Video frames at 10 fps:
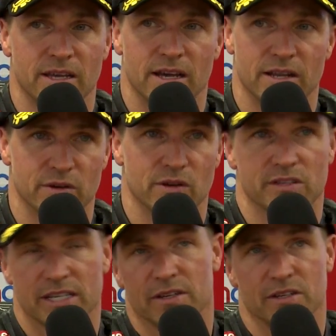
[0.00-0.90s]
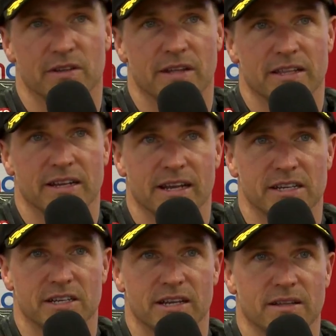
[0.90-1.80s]
and they'll continue to do that, I think,
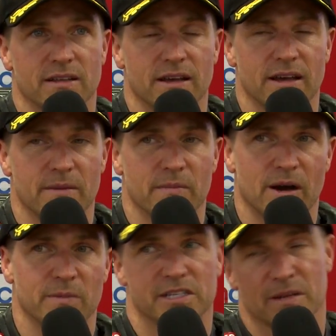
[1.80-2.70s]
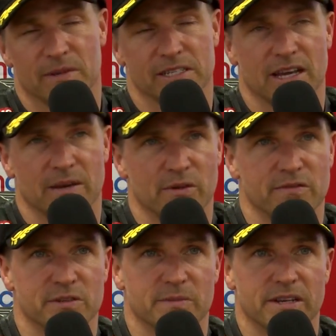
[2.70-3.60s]
next year. But I'll be stepping aside and
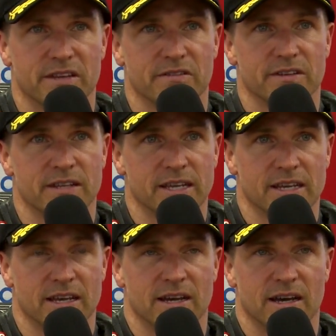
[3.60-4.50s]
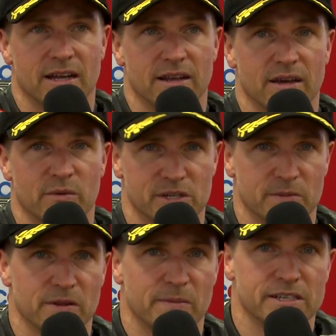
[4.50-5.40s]
moving something different. And wish them
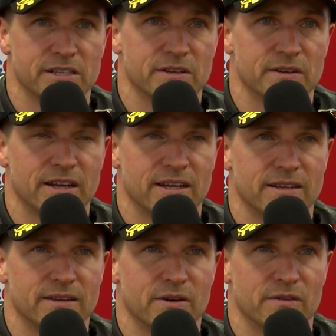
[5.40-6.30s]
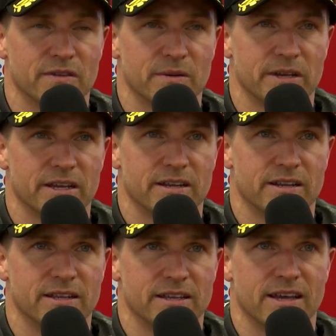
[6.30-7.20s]
all the best of luck, and hopefully we
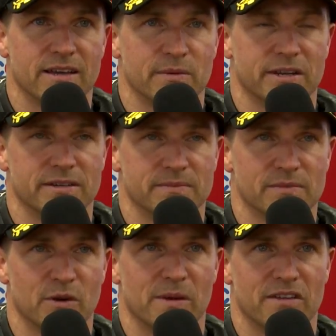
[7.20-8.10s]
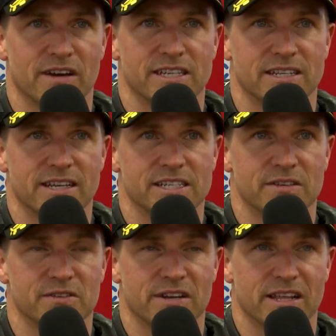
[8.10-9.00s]
can come back fighting next
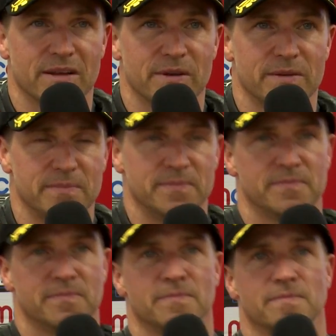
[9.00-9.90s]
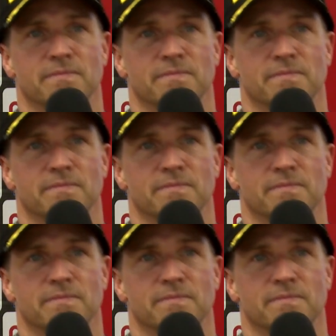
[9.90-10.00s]
year and try and get that win. I'm